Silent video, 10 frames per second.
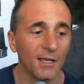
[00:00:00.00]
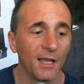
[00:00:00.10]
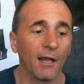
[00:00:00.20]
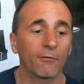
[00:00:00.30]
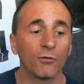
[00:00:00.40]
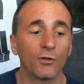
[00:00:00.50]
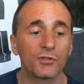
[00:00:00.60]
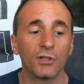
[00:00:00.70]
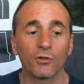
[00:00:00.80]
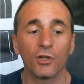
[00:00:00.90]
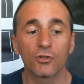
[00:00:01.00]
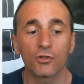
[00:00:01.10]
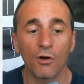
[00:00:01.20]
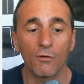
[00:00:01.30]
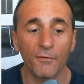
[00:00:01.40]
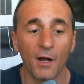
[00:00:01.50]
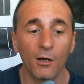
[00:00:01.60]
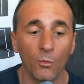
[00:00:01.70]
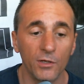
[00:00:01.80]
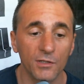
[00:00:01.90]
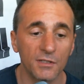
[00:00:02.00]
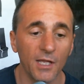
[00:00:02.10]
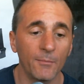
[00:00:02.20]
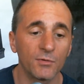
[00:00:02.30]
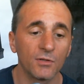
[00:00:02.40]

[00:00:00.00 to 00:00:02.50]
After listening to your show, following your steps,